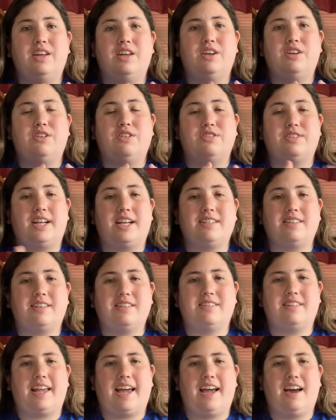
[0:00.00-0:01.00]
your desk
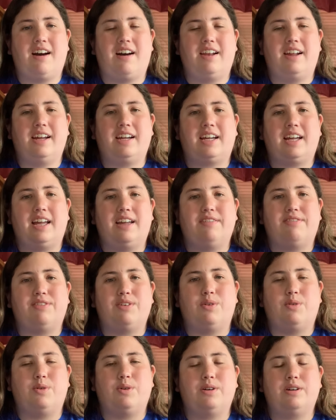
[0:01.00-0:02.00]
is chaotic, if
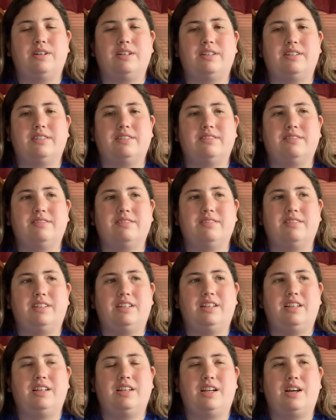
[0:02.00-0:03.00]

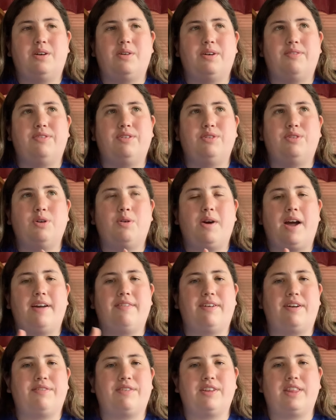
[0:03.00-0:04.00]
if you don't
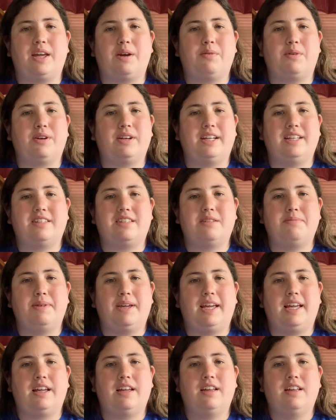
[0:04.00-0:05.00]
have everything where it needs to
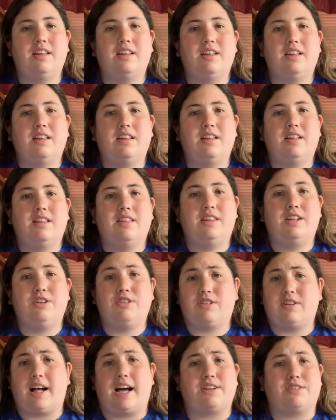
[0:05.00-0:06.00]
be, then
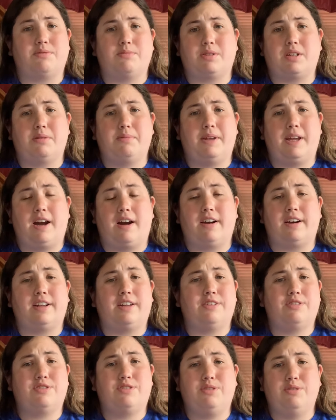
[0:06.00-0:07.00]
your classroom's going to be chaotic.
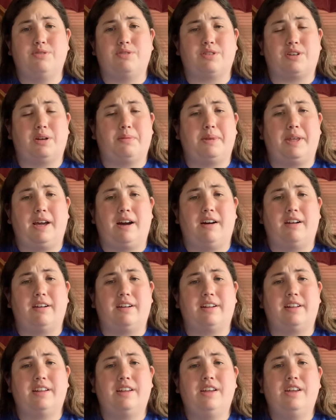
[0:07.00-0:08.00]
Your students are going to
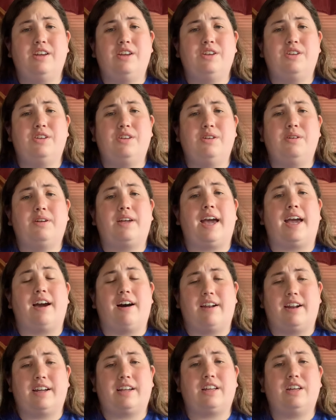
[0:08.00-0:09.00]
be
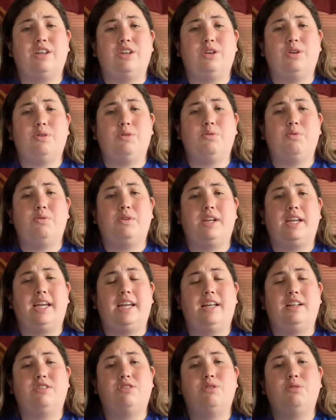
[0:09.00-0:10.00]
chaotic. You
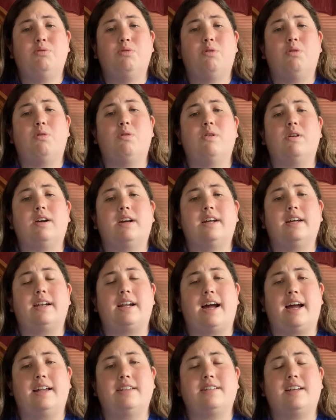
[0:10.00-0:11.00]
need to
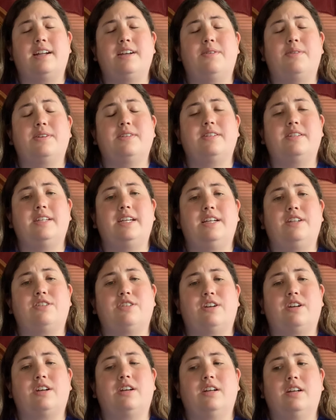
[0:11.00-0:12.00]
organize. I know as a
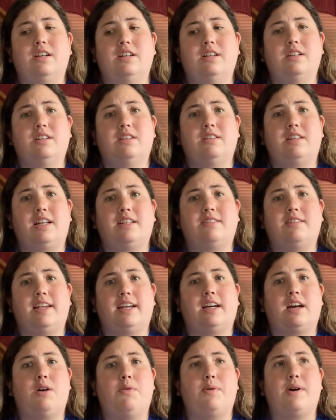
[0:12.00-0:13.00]
teacher, that's
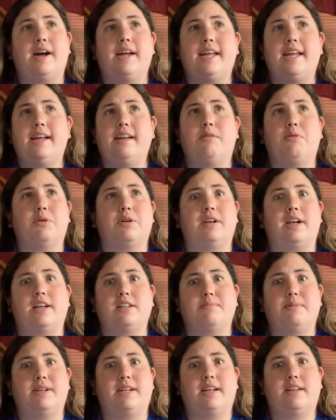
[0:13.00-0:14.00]
like, oh, well, I can't
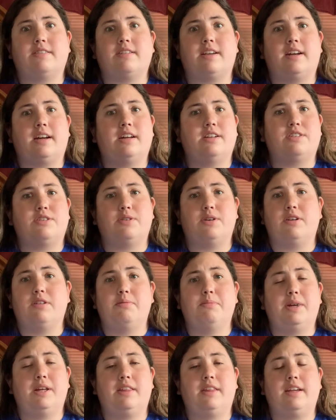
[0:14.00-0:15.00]
organize my desk. I got too
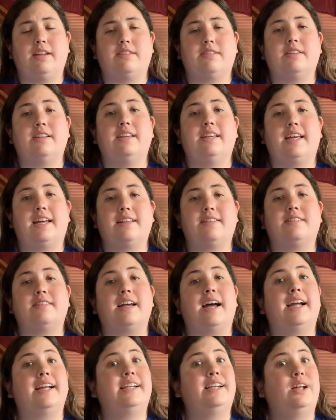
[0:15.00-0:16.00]
many things. Yes,
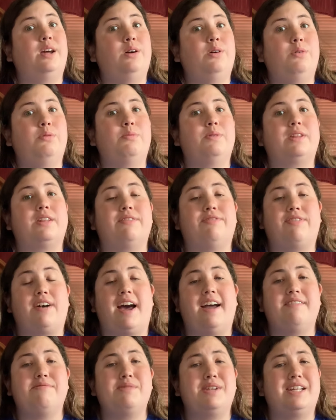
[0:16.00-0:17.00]
I know, but the
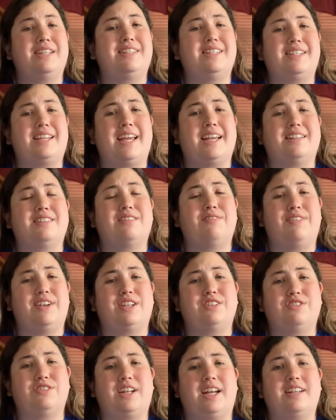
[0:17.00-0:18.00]
5 minutes it takes to
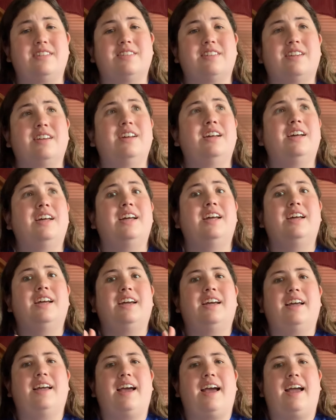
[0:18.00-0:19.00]
fix your desk,
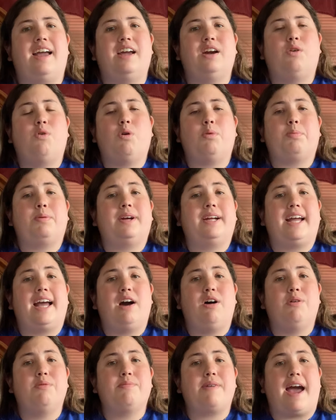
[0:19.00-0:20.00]
incorporate
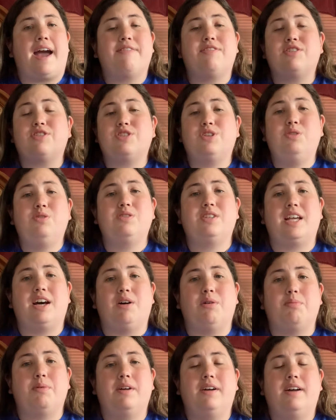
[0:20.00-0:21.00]
help. Have your students help.